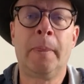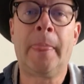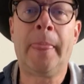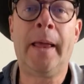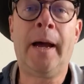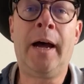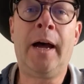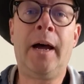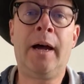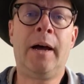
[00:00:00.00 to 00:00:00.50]

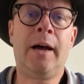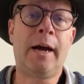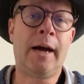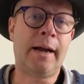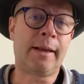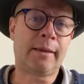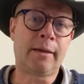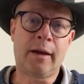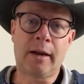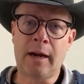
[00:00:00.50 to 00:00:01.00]

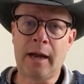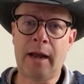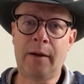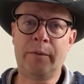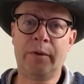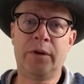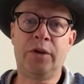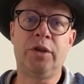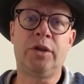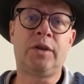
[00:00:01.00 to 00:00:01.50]
I thought I
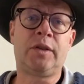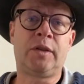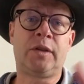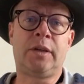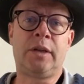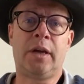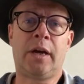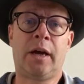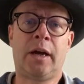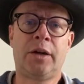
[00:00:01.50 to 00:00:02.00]
would
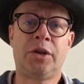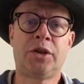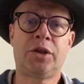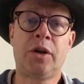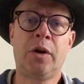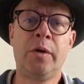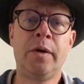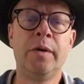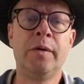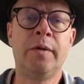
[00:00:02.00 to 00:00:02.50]
just
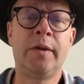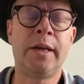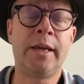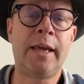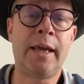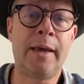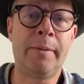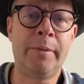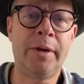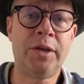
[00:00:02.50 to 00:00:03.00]
show you
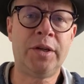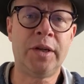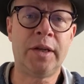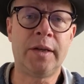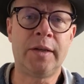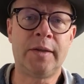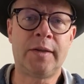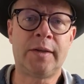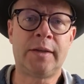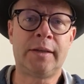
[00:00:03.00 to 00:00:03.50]
the
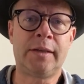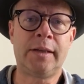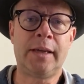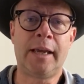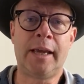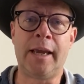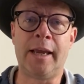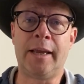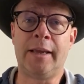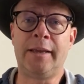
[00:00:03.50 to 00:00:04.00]
images
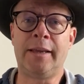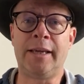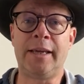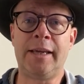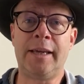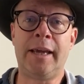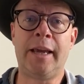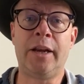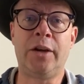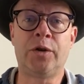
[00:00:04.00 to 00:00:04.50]
in
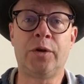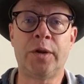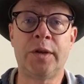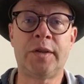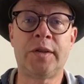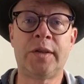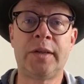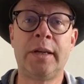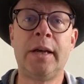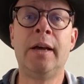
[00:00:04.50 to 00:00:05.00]
the
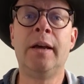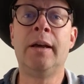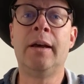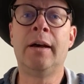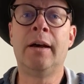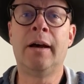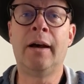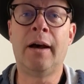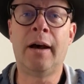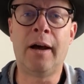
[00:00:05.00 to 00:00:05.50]
interest
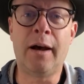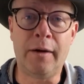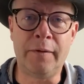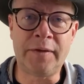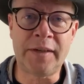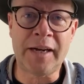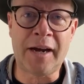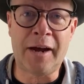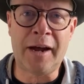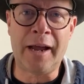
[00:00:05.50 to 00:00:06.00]

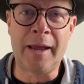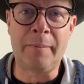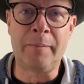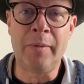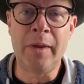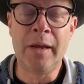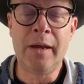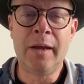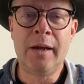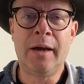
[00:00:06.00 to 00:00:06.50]
of time.
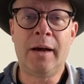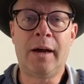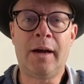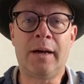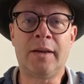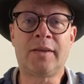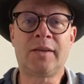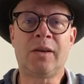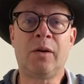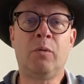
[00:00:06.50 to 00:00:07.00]

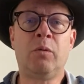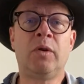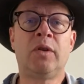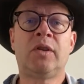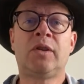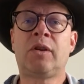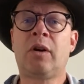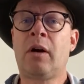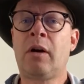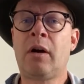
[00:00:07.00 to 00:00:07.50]
So we'll
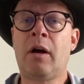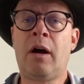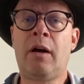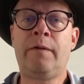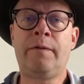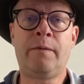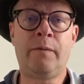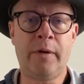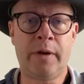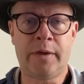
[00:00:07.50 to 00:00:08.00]
start
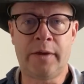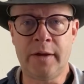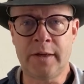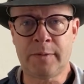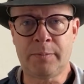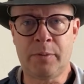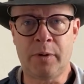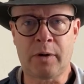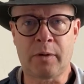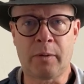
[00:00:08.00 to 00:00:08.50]
off with
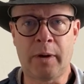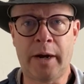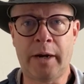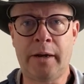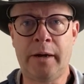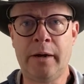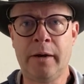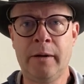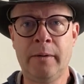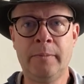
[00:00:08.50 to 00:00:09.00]
this book right
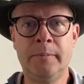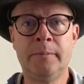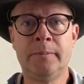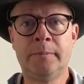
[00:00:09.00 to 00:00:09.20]
here.